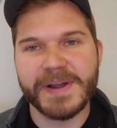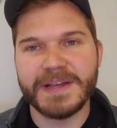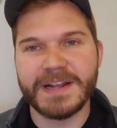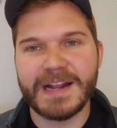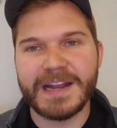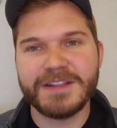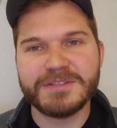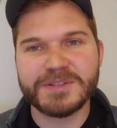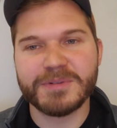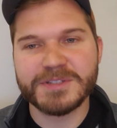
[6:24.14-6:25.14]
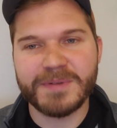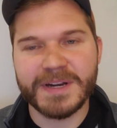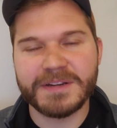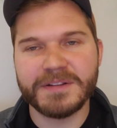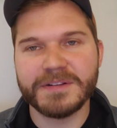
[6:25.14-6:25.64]
And I use the words
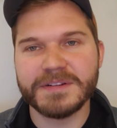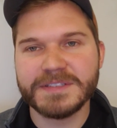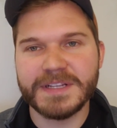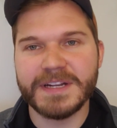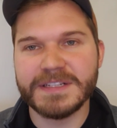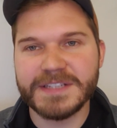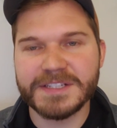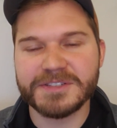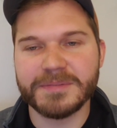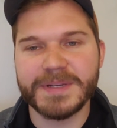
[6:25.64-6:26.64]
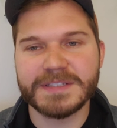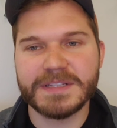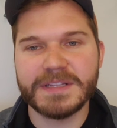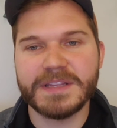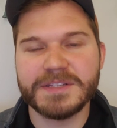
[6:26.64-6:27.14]
regular and intentional because I
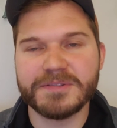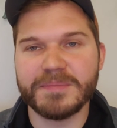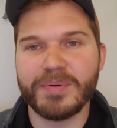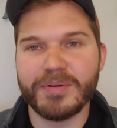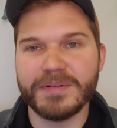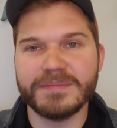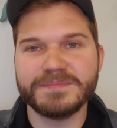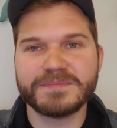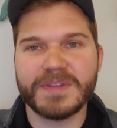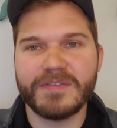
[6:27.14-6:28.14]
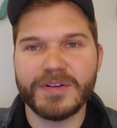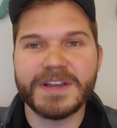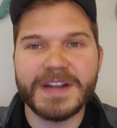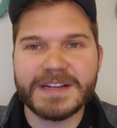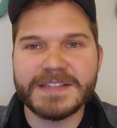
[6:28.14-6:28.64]
think these are important for
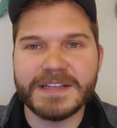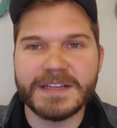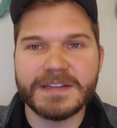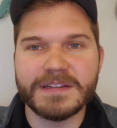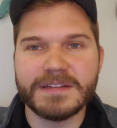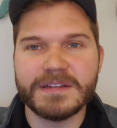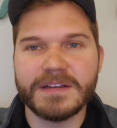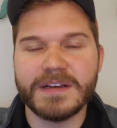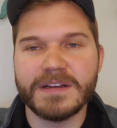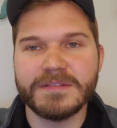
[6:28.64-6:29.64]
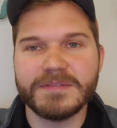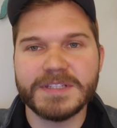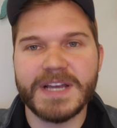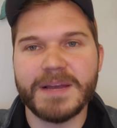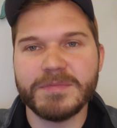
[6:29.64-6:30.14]
connecting in the
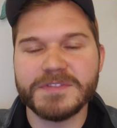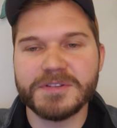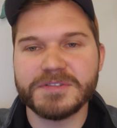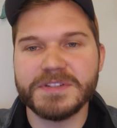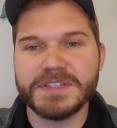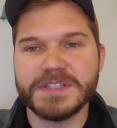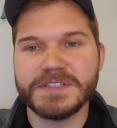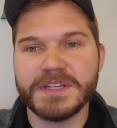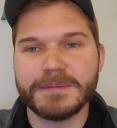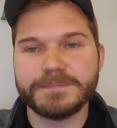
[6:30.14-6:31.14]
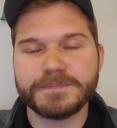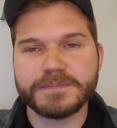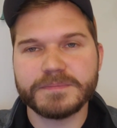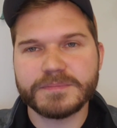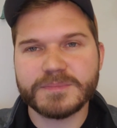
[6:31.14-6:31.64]
time of social distancing.
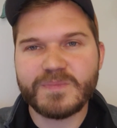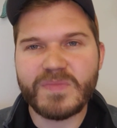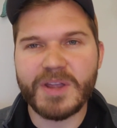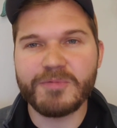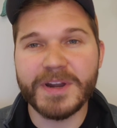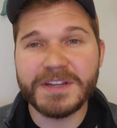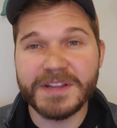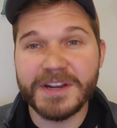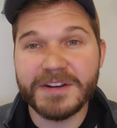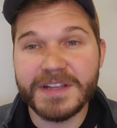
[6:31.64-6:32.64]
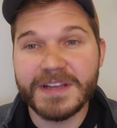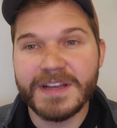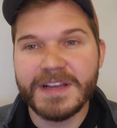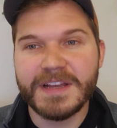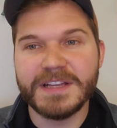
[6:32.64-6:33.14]
Regularity
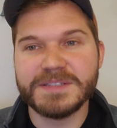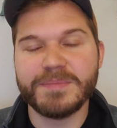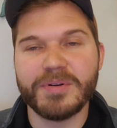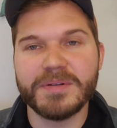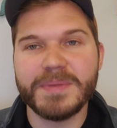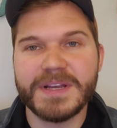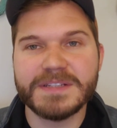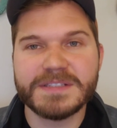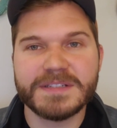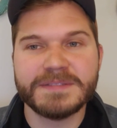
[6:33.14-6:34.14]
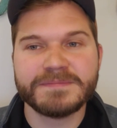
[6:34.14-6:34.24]
is important because